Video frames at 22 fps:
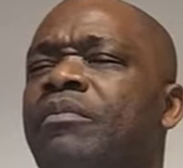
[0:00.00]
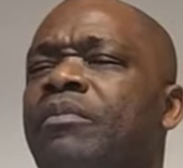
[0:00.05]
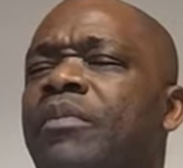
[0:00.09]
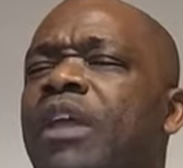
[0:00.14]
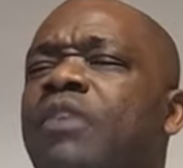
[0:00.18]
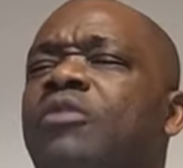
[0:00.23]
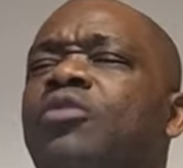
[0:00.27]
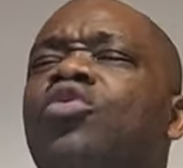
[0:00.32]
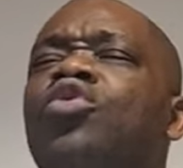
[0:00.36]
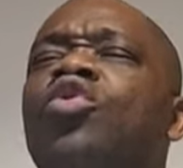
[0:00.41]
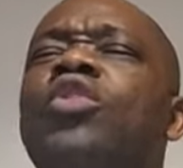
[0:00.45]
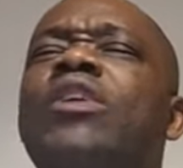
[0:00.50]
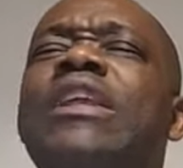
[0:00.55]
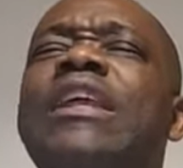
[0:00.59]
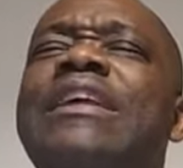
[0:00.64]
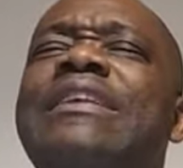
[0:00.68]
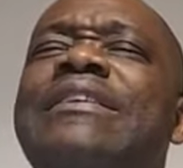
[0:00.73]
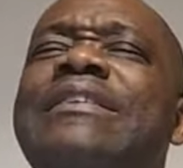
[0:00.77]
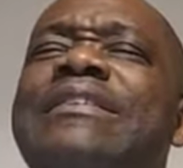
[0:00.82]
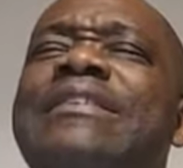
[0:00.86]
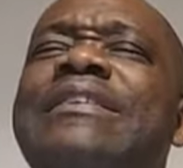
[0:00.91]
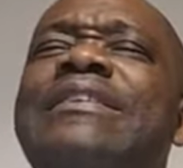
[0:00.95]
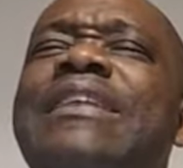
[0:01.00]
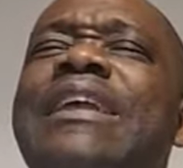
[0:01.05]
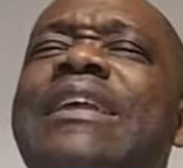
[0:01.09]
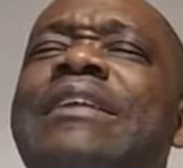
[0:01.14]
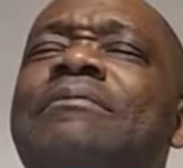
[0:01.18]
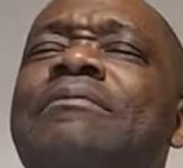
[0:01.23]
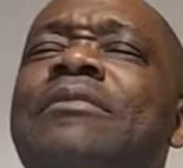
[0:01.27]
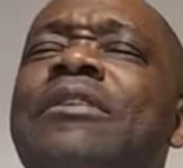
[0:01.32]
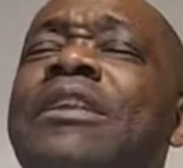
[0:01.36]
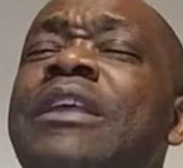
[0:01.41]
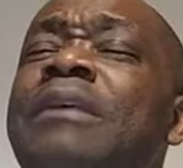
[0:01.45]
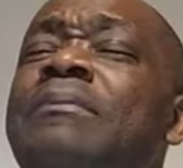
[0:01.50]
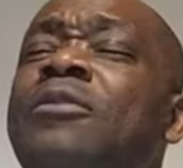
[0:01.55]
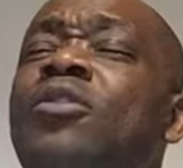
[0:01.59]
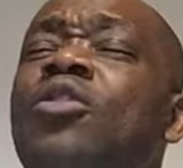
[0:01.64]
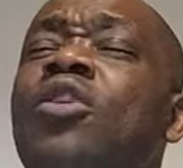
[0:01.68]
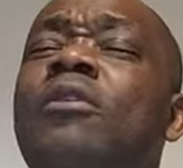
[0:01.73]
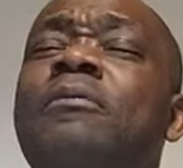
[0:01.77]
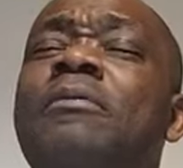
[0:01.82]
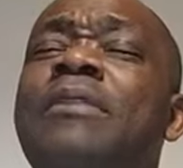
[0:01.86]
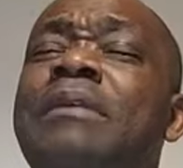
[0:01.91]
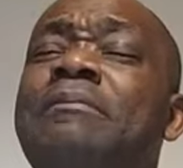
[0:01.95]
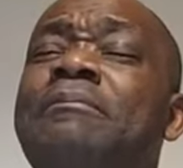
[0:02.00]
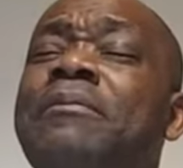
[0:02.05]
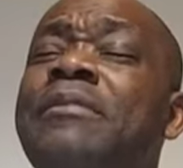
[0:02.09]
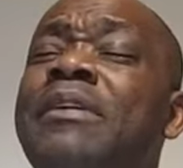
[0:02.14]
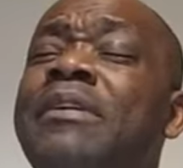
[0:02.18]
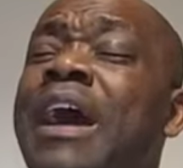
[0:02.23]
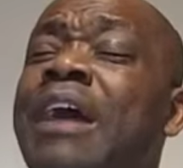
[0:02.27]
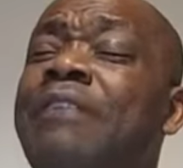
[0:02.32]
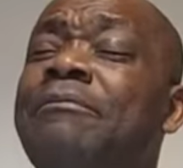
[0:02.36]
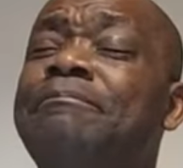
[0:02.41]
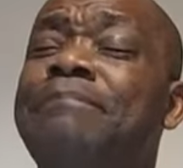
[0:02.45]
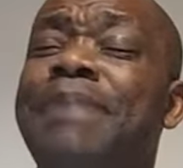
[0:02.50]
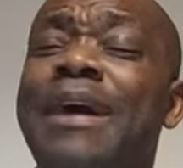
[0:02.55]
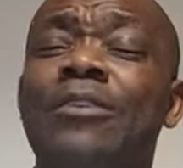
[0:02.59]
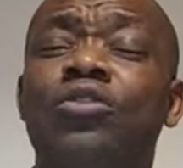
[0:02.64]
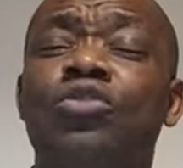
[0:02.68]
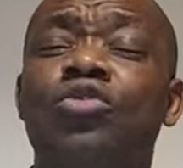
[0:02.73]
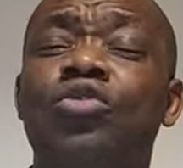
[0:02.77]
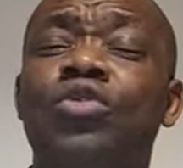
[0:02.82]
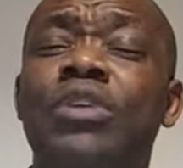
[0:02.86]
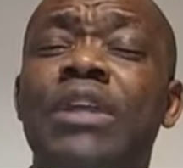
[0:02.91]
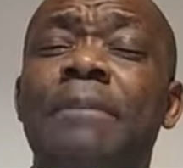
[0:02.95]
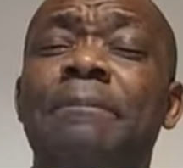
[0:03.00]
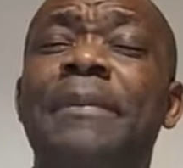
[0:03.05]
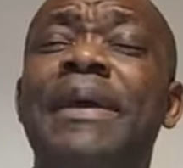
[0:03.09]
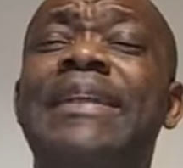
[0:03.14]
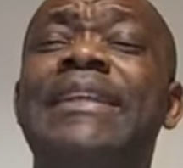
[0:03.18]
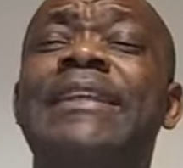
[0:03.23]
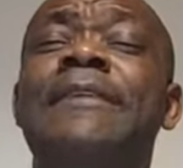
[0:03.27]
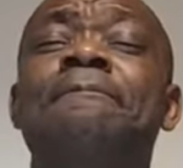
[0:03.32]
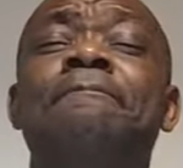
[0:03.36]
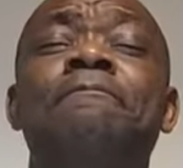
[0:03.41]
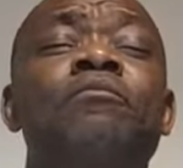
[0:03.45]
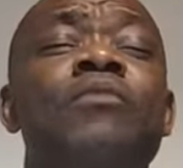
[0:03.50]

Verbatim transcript: even though they seen that they may not um, have passed through them, but